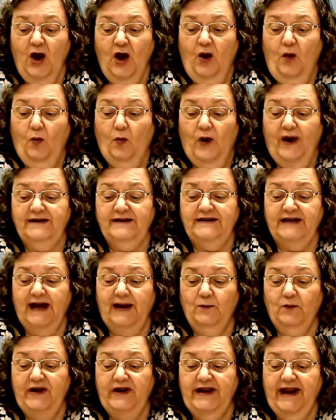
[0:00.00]
One
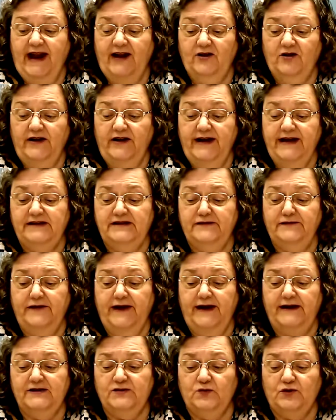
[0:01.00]
time when Daniel and his
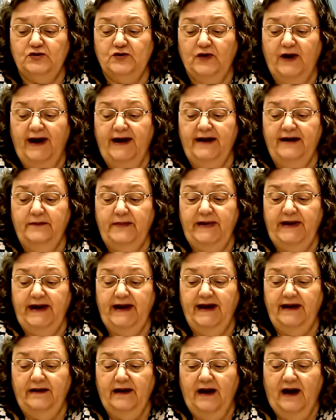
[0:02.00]
friends were trying to be,
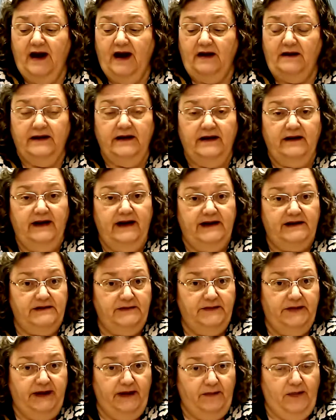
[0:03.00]
get, uh, get to
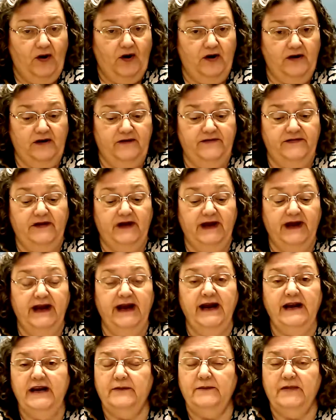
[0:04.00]
be a part of the
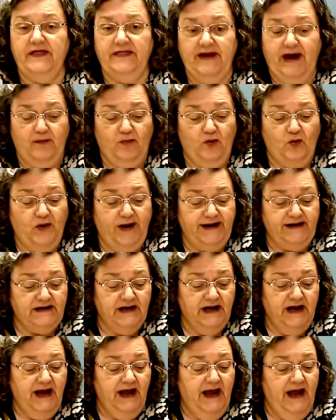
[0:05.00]
kingdom at that point,
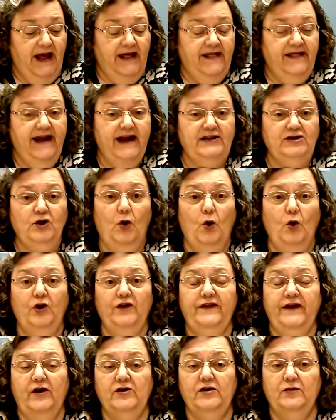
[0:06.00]
they told
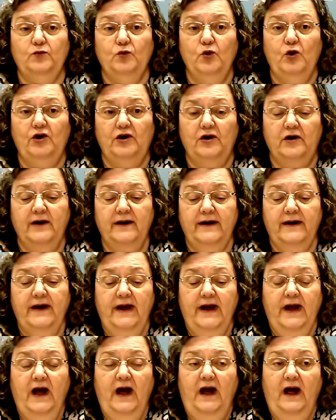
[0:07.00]
their ruler,
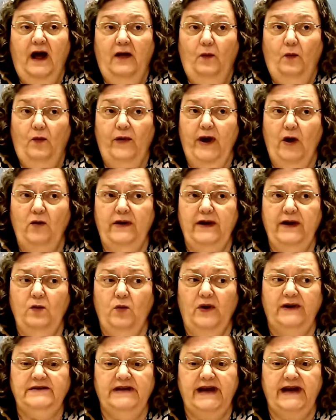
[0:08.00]
We only
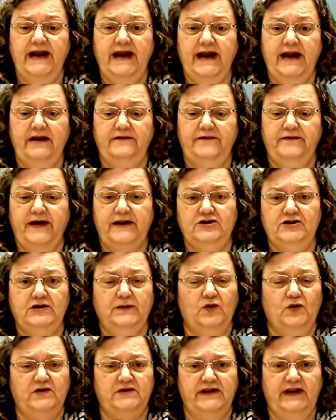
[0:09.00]
want to eat
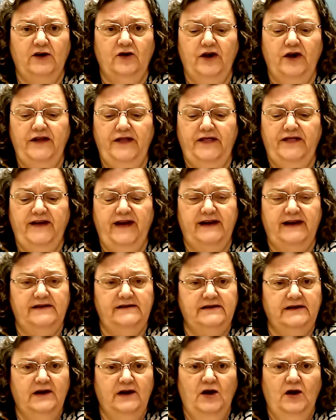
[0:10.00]
vegetables and good
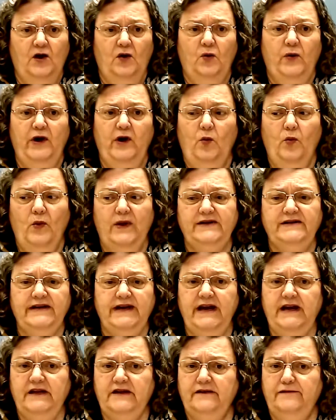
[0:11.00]
things. We don't want to
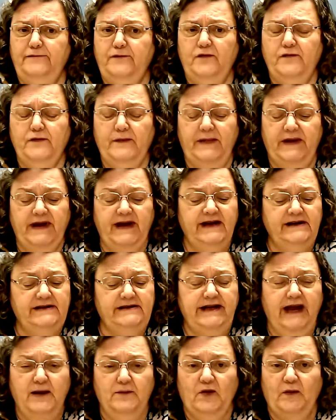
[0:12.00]
eat the food from the king's
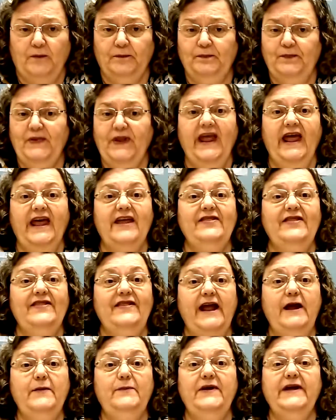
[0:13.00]
table. And
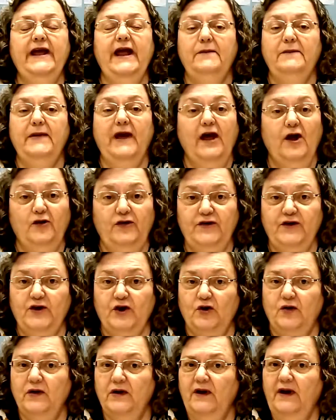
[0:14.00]
they became
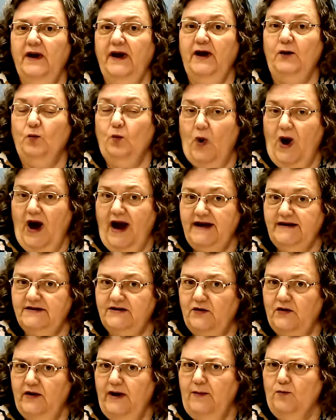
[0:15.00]
healthier and
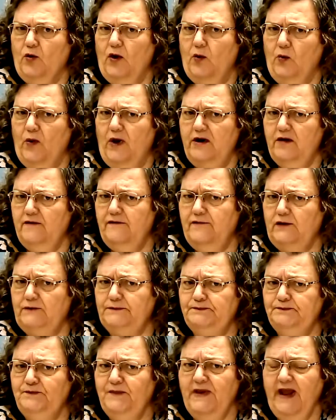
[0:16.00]
wiser and more wonderful.
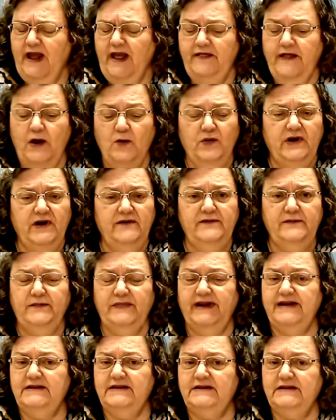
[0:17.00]
And they were given
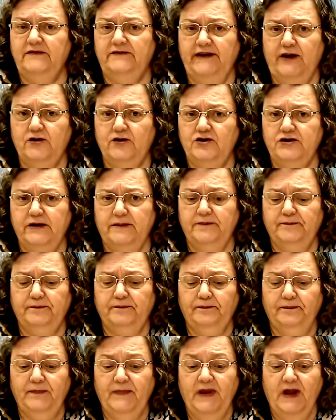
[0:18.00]
places of leadership.
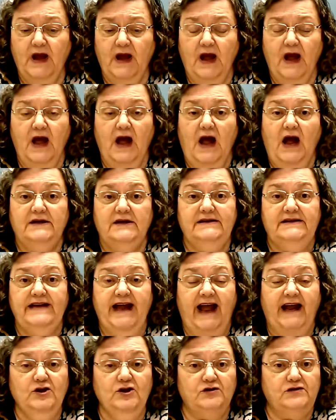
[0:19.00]

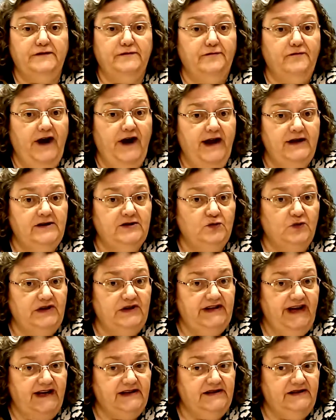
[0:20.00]
Daniel's friends were
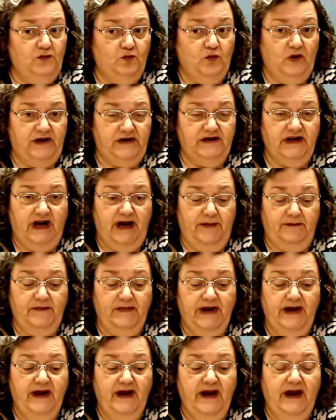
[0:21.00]
tested one time
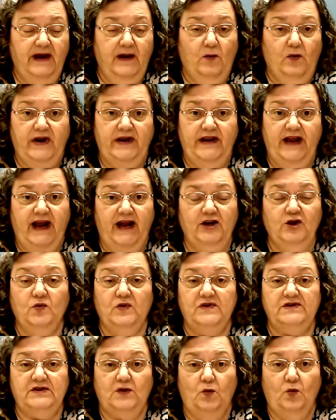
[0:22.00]
when Daniel
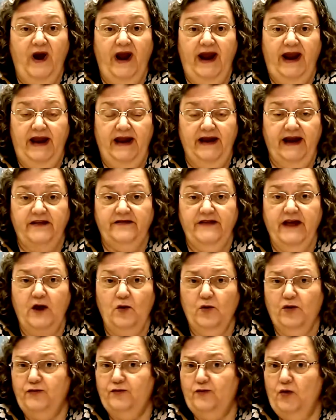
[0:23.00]
was away, and they
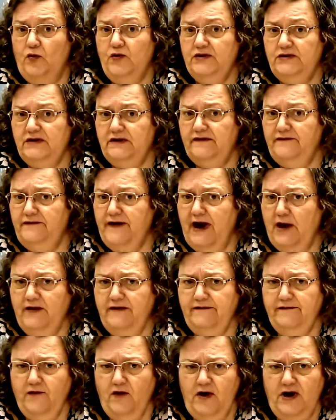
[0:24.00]
were thrown into the fiery
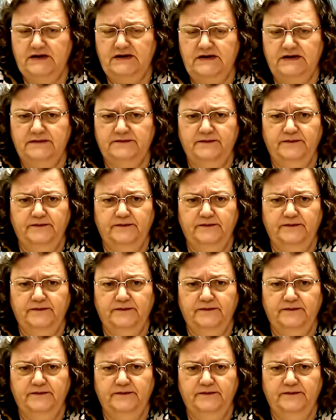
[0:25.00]
furnace.